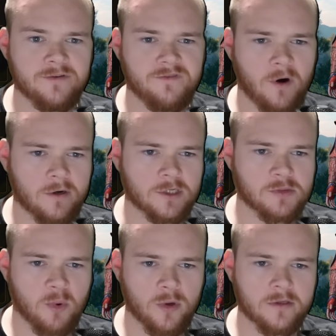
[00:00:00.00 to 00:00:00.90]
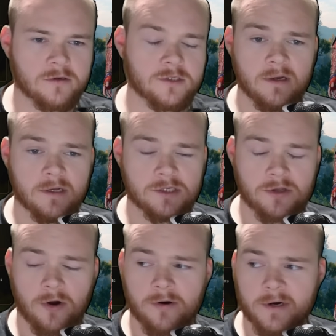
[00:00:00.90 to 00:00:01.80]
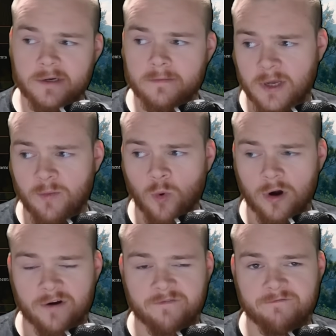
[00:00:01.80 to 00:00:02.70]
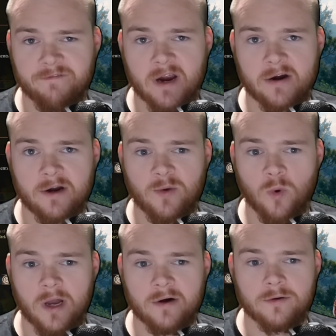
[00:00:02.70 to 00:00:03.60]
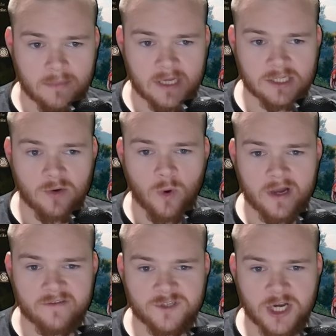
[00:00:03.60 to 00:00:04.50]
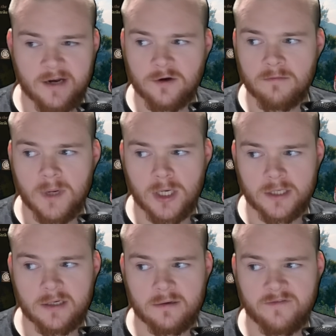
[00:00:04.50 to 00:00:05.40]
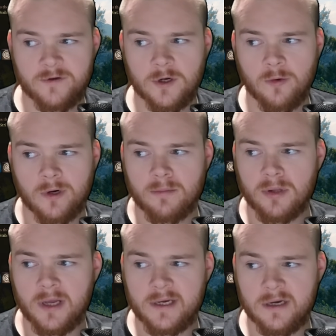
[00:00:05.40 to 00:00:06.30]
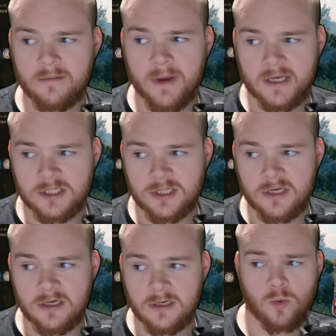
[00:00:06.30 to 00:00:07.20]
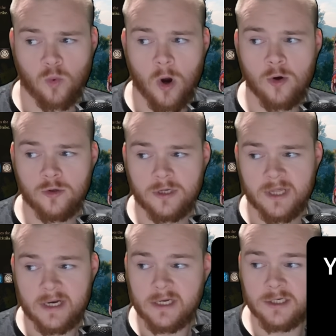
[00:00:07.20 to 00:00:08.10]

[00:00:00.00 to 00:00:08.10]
far into spoilers, Astarion can work very well as a Way of Shadow monk. If you don't want to play him as the rogue that he